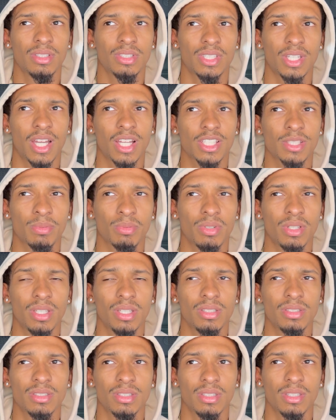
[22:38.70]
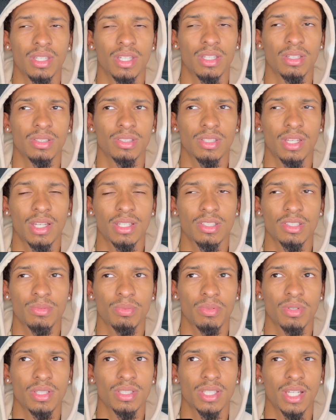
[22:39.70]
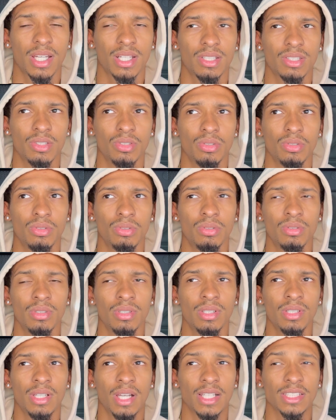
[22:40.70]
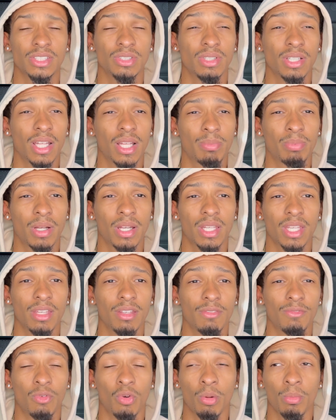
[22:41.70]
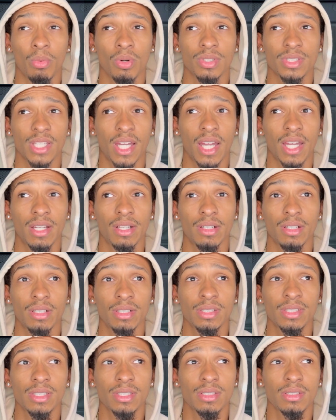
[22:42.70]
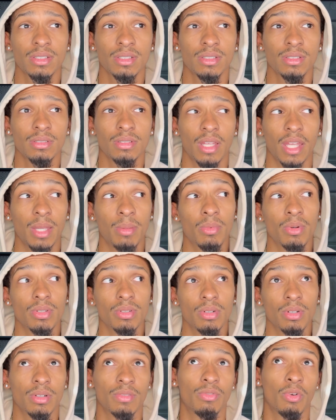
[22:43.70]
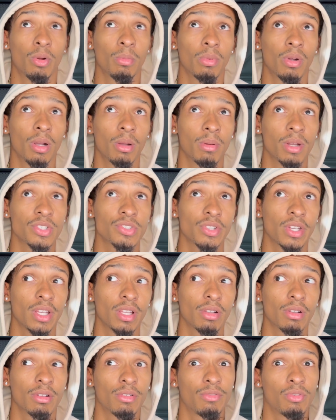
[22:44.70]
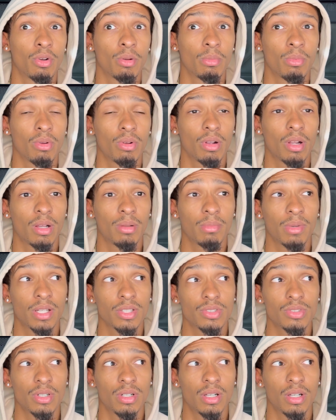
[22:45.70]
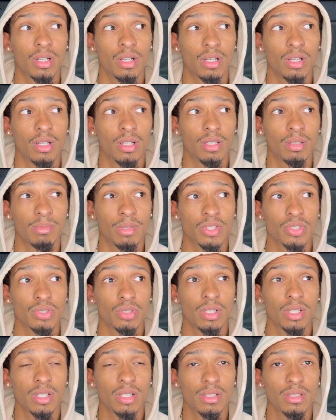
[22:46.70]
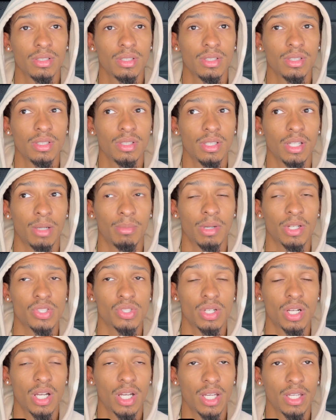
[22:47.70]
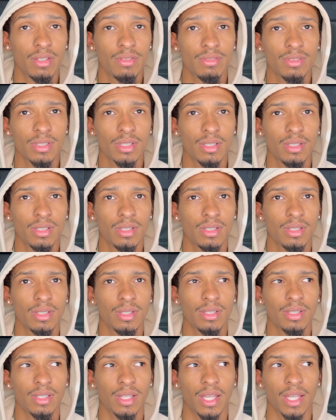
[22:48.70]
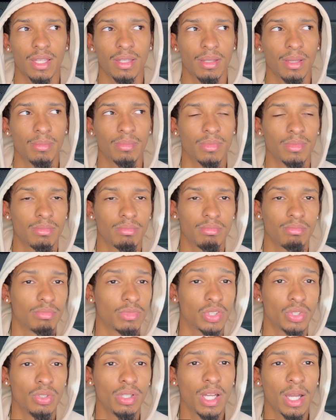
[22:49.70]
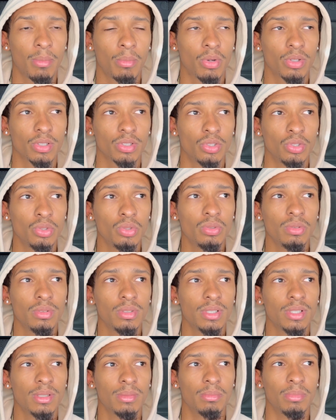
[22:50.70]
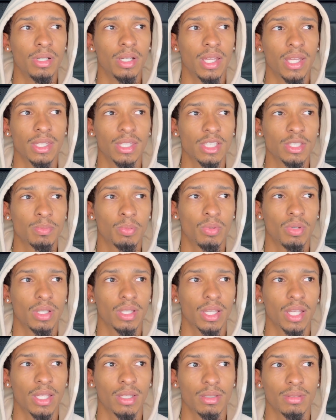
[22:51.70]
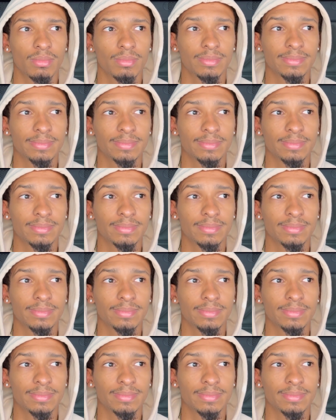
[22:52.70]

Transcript: Yeah, shocks and springs I gotta do. I still gotta probably get 4 more tires, 8 more or 4 more on my trailer and 4 more on my truck, on my drives. Like I'm still got more to do, but at this point, like